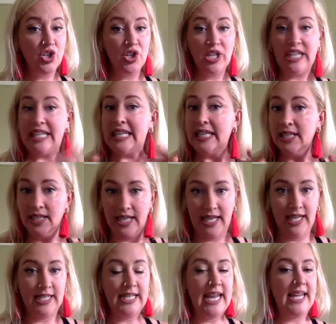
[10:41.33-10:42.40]

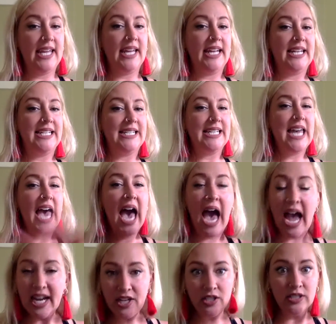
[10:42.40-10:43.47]
healing, taking an
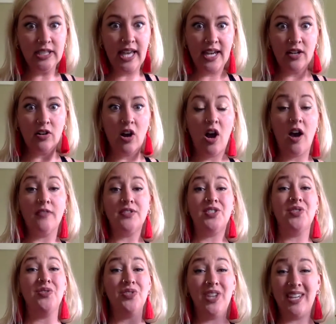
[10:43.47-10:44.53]
entire layer off.
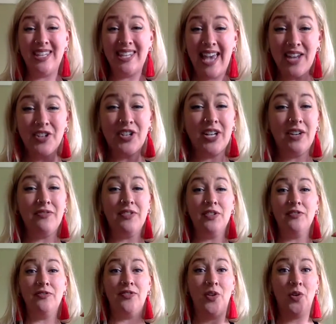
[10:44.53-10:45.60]
So again, you're going to
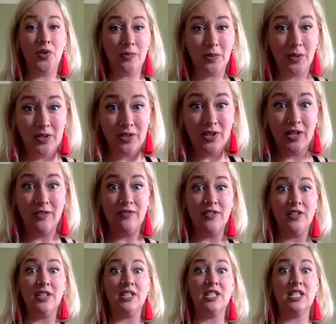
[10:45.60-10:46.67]
feel vulnerable. You're going to
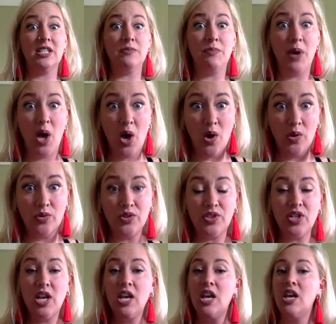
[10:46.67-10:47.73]
feel
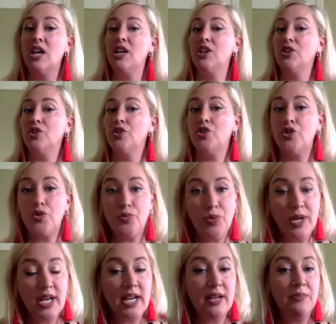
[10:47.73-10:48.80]
exposed.
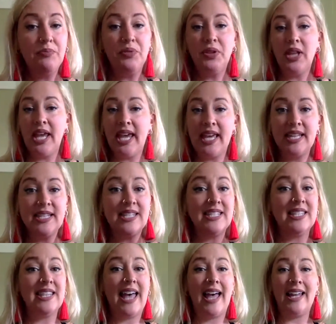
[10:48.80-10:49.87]
Tree,
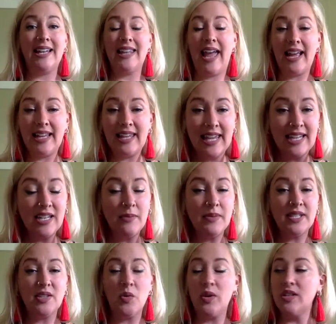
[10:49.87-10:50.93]
plants, that
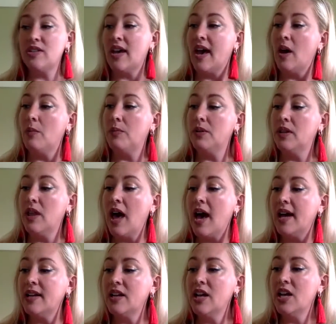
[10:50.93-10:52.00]
kingdom is going to help a
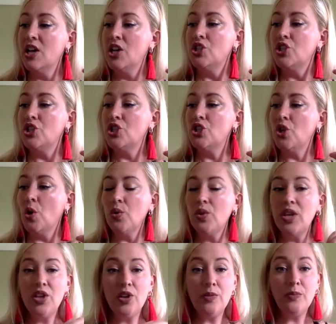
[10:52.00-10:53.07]
lot. Just know
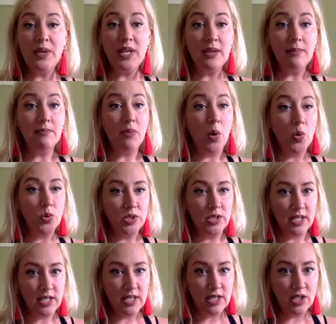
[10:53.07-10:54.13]
that you're being
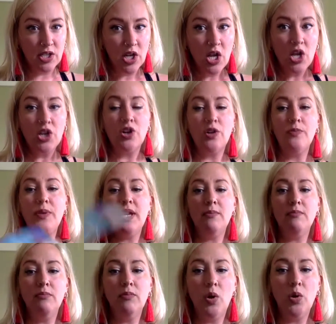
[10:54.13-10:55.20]
molded. You're
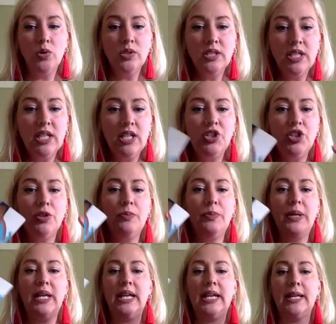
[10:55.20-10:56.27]
being molded. You're
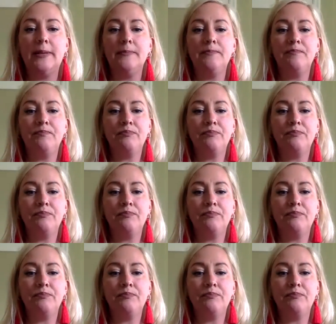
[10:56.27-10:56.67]
being